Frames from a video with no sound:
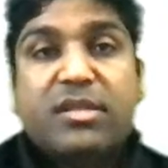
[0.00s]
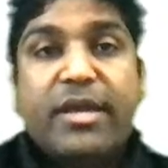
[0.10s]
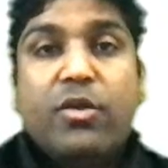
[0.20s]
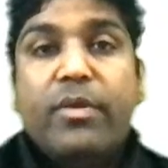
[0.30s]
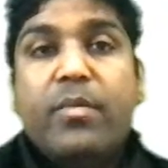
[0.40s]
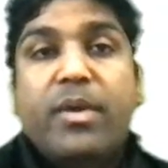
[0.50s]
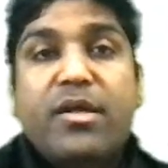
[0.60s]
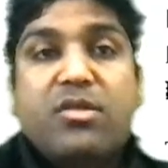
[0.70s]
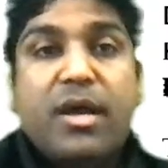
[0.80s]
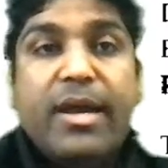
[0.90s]
Thank you very
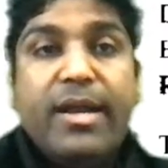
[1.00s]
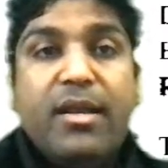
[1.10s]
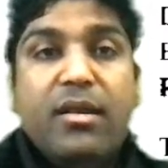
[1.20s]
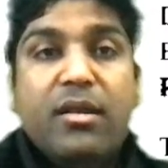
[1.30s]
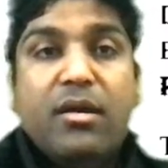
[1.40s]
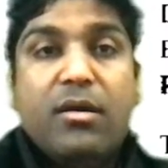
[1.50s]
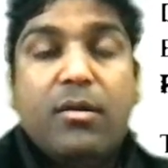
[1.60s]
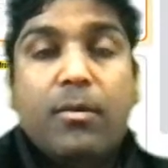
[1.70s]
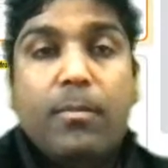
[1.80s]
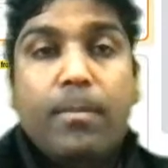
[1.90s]
much.
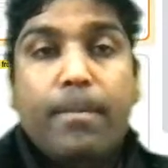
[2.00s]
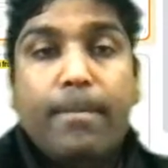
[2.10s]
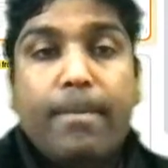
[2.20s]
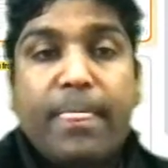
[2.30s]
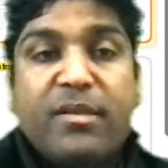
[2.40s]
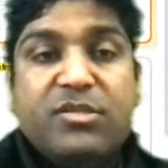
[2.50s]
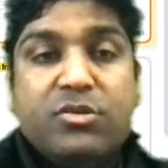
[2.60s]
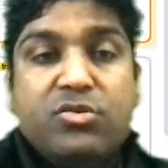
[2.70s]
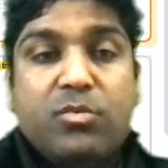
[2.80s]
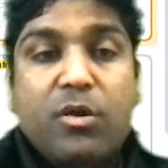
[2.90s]
I'll see
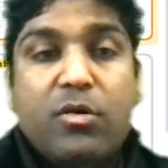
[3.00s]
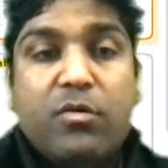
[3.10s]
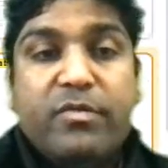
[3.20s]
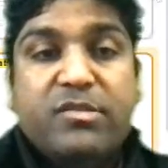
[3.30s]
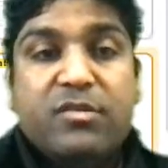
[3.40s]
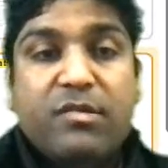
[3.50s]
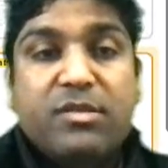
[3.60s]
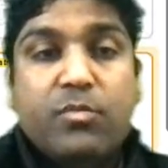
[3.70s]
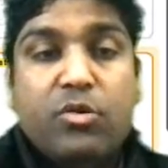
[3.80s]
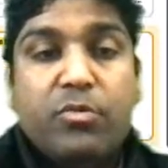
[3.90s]
you tomorrow. We'll solve
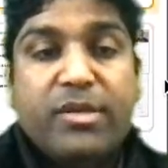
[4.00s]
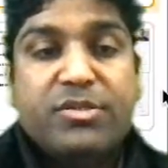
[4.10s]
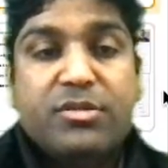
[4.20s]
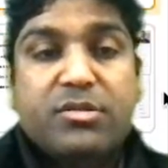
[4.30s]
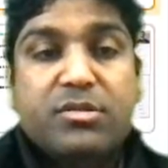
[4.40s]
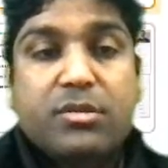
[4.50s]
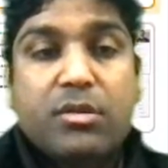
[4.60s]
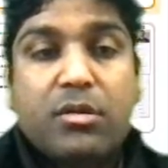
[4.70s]
some more questions.